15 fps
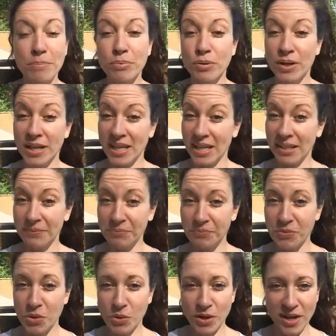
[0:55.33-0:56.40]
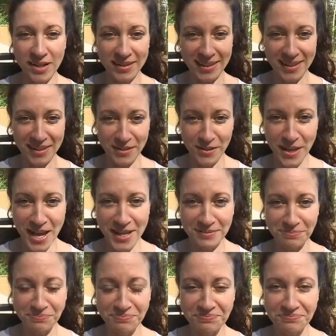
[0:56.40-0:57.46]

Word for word: pretty or ugly little head.